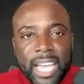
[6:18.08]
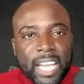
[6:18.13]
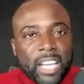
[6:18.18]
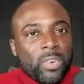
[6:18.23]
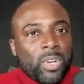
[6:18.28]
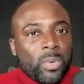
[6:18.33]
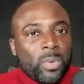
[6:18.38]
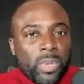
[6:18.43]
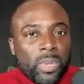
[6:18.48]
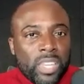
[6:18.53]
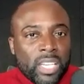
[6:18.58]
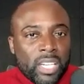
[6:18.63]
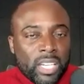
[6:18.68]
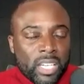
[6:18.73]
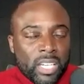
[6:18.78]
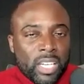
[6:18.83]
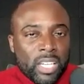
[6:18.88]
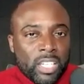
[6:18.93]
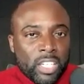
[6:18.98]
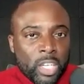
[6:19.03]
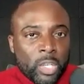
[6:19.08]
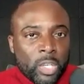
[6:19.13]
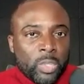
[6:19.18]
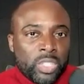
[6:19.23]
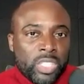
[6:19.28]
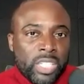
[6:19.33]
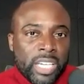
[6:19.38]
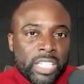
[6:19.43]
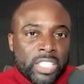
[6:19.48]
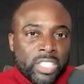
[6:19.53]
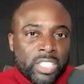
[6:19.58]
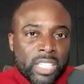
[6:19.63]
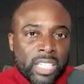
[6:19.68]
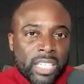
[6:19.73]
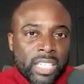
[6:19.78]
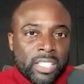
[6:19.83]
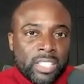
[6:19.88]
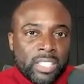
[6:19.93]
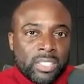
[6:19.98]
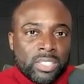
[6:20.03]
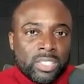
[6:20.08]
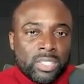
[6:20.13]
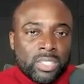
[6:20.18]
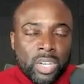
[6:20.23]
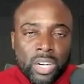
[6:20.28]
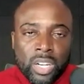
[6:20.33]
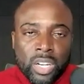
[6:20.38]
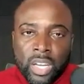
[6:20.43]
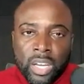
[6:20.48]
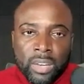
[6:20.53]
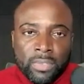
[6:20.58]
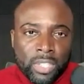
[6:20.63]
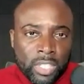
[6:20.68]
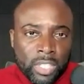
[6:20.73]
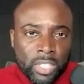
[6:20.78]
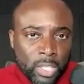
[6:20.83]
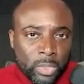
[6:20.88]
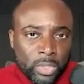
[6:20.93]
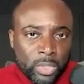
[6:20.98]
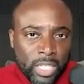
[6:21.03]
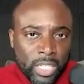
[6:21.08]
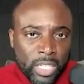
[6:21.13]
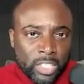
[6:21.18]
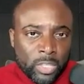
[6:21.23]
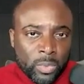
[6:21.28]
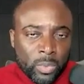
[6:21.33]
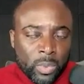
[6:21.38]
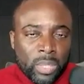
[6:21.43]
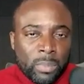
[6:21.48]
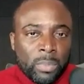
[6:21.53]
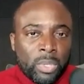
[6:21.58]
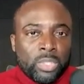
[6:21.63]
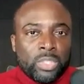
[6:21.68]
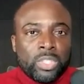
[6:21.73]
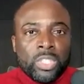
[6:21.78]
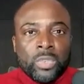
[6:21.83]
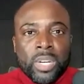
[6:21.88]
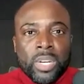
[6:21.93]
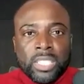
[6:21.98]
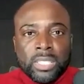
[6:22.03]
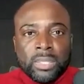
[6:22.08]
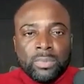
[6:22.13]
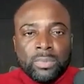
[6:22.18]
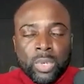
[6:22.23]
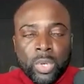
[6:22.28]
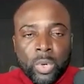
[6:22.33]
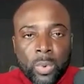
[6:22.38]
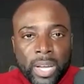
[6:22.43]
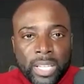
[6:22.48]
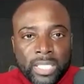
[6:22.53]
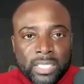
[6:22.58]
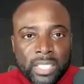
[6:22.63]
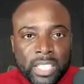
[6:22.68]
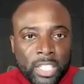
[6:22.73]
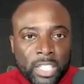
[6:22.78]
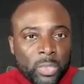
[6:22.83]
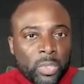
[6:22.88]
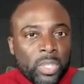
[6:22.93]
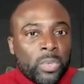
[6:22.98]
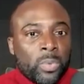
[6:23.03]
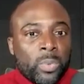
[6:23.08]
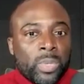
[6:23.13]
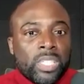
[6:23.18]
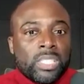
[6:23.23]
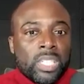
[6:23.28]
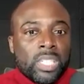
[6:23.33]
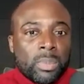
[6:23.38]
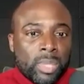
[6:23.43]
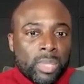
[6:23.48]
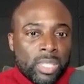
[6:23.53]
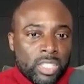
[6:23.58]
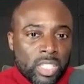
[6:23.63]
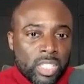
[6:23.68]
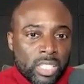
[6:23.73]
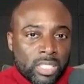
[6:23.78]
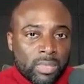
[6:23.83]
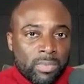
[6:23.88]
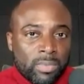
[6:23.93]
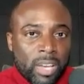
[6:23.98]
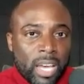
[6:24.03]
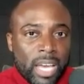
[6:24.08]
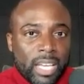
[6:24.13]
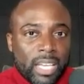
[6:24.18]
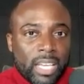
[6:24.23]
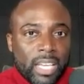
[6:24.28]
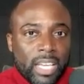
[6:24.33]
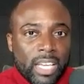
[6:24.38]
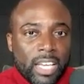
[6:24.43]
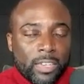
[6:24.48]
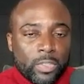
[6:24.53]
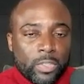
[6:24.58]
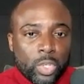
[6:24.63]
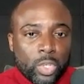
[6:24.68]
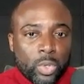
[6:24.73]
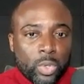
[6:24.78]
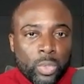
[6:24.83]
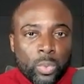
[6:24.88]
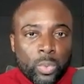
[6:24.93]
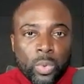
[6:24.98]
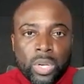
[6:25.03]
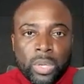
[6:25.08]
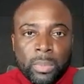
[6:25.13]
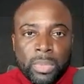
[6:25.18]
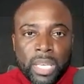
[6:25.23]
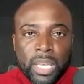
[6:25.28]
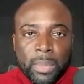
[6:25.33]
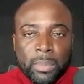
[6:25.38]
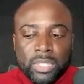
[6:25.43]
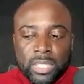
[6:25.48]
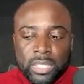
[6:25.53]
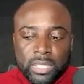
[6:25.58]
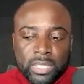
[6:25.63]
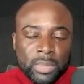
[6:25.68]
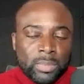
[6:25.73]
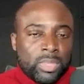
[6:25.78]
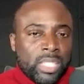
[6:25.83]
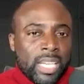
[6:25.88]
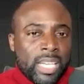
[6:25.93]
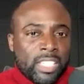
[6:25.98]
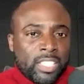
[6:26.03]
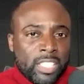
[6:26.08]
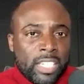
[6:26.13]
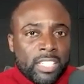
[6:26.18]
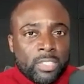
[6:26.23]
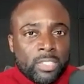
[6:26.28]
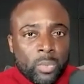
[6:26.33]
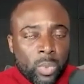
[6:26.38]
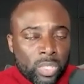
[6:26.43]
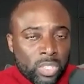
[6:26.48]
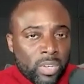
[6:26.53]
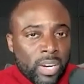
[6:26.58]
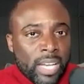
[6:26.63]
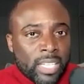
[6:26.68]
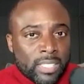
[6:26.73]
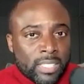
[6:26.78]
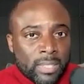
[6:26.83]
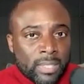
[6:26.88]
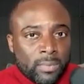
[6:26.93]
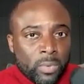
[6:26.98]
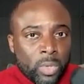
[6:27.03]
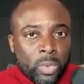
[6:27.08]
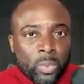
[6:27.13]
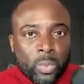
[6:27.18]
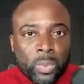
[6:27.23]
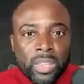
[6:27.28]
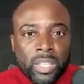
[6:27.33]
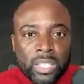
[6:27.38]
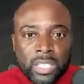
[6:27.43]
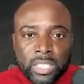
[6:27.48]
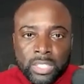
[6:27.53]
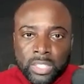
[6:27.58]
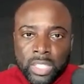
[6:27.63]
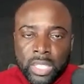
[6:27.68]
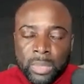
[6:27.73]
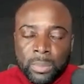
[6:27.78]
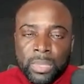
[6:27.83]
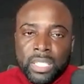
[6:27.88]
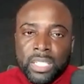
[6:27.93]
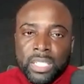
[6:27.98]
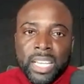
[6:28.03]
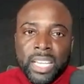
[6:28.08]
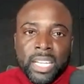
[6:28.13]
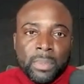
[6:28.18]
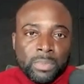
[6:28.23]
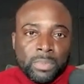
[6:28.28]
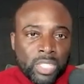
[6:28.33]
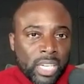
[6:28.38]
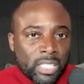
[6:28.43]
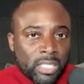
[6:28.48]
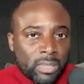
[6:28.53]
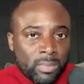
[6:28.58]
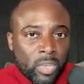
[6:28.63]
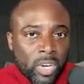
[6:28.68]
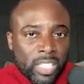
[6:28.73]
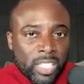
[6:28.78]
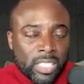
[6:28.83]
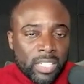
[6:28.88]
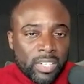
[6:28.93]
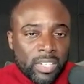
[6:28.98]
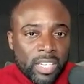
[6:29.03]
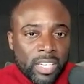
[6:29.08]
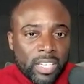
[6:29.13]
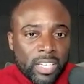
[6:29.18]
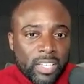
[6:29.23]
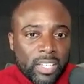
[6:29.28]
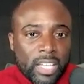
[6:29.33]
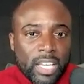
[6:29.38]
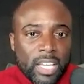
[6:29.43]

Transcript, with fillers: anchoring within a, a negotiation is starting off the negotiation with the most aggressive request that you can reasonably justify. So, you want to be able to substantiate what you're asking for with legitimate and objective criteria.